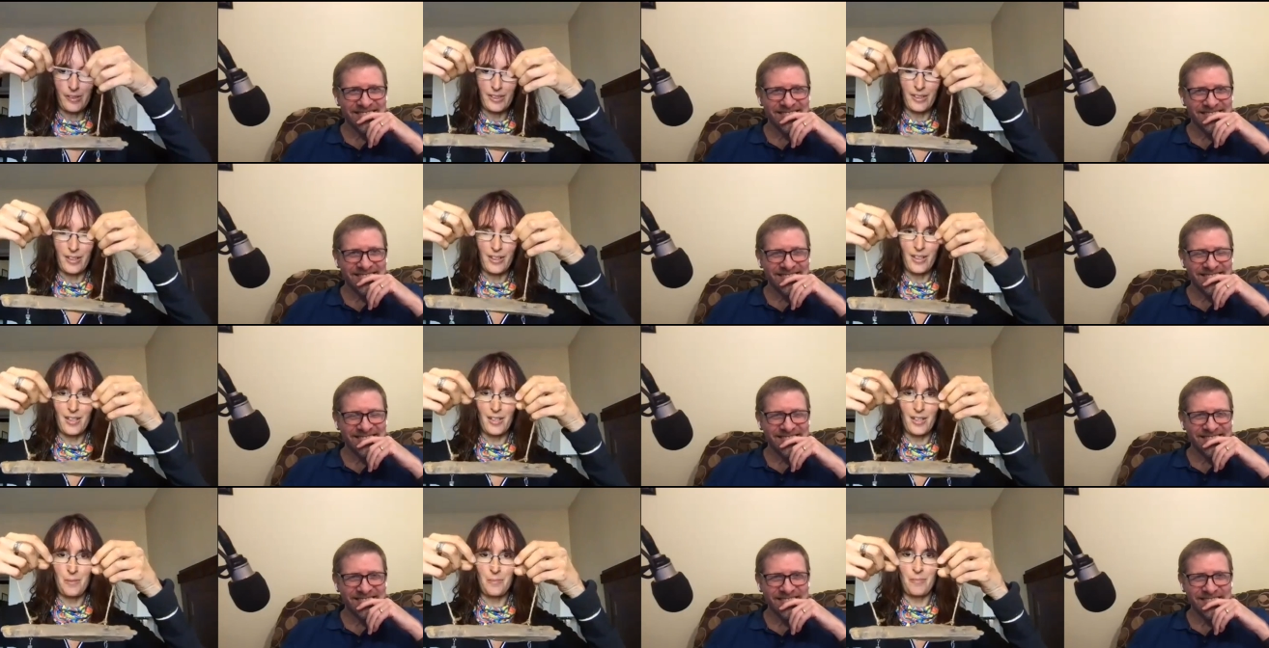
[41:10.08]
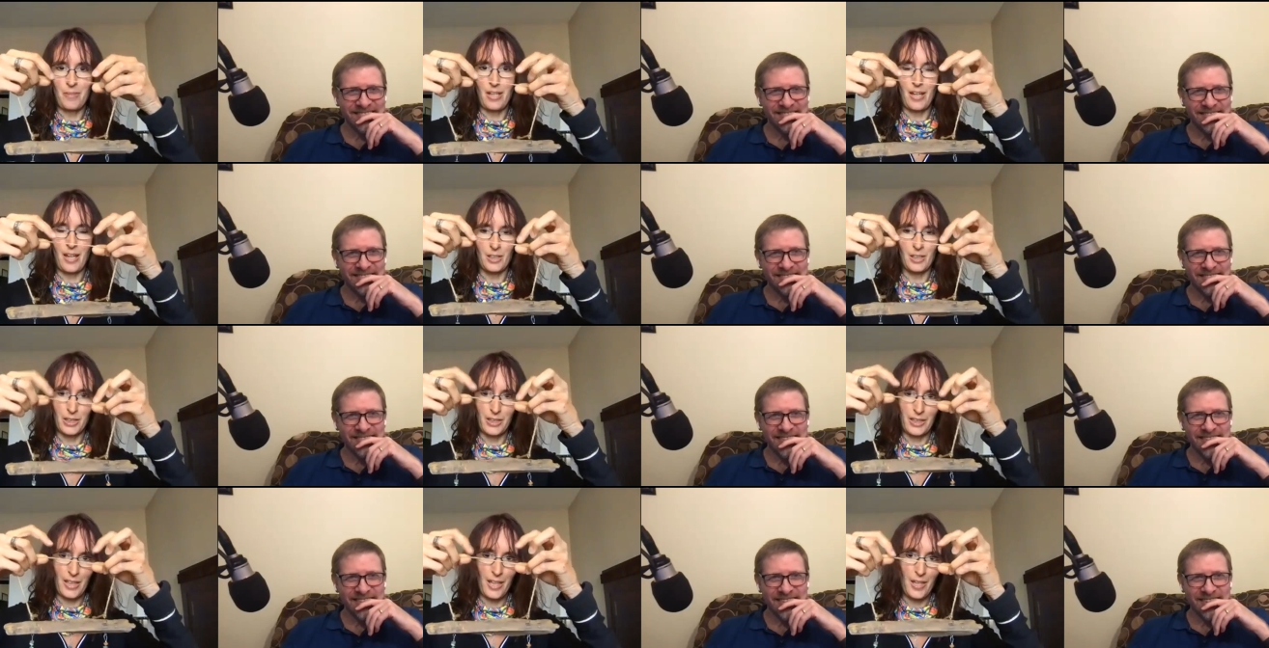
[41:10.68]
Speaker 1: um,
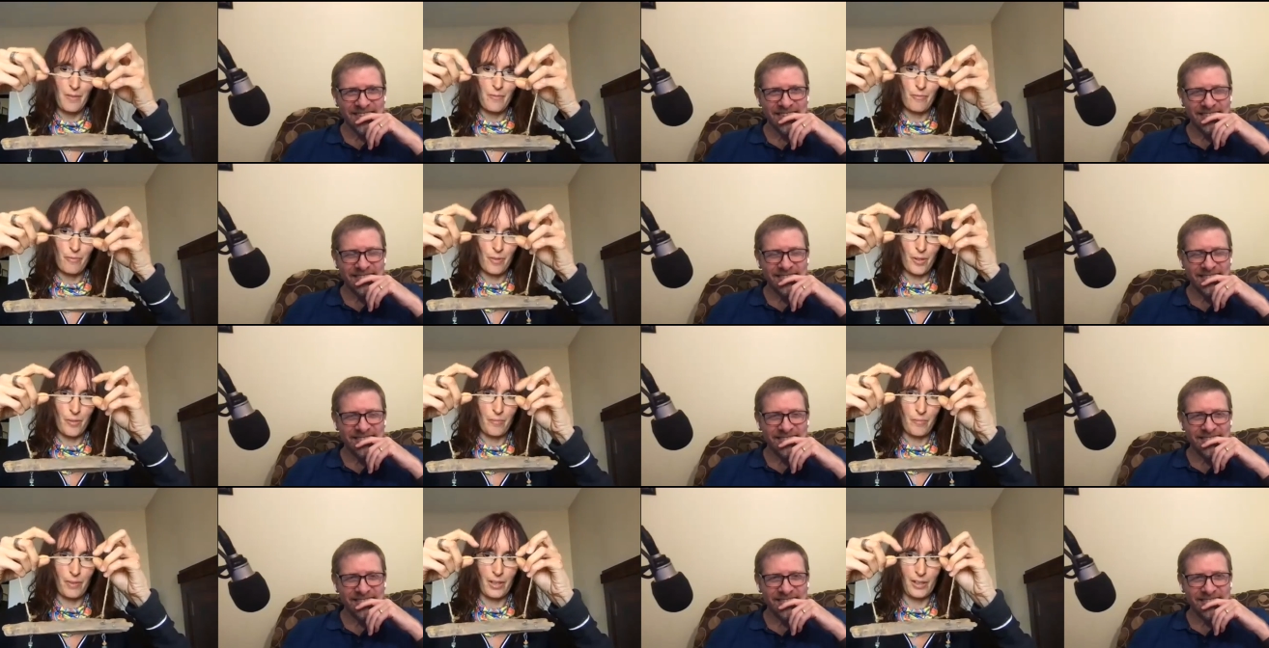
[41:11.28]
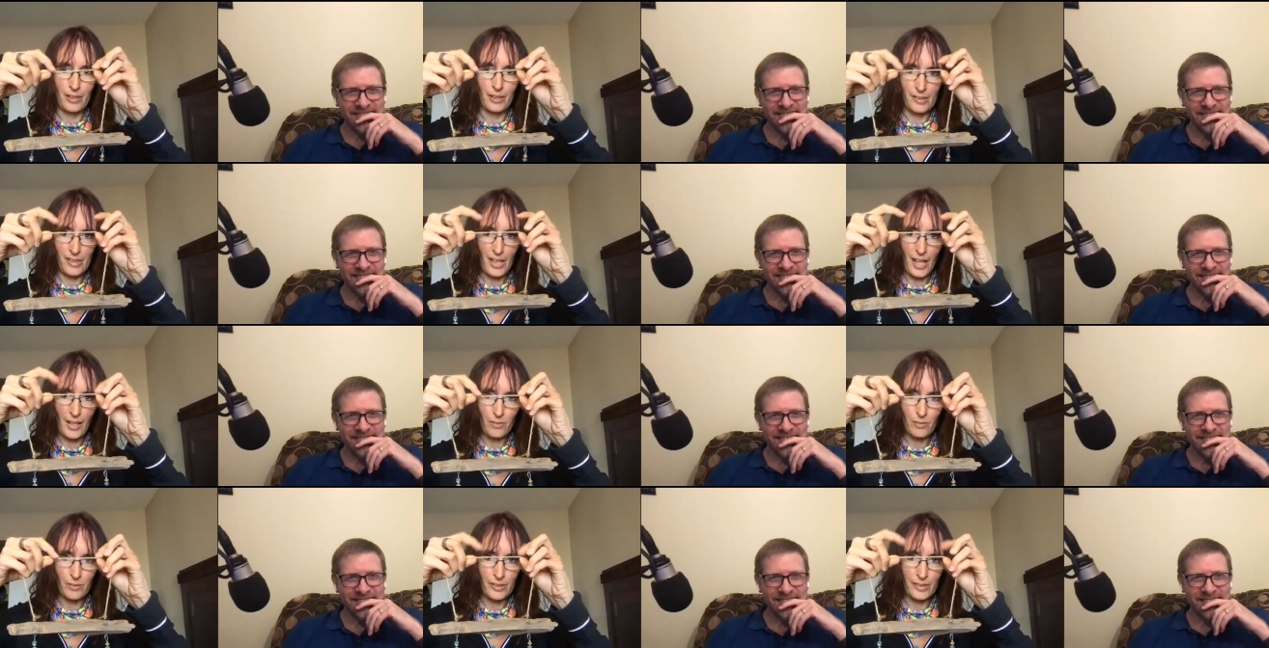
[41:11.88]
actually came from his
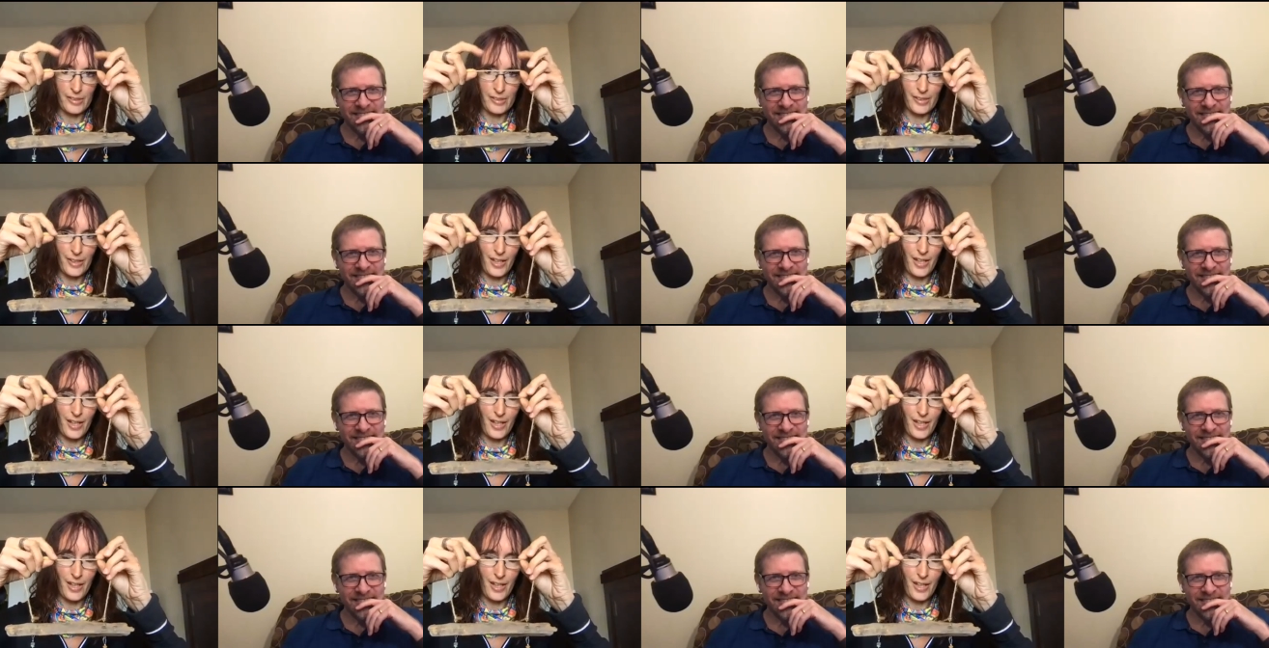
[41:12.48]
house.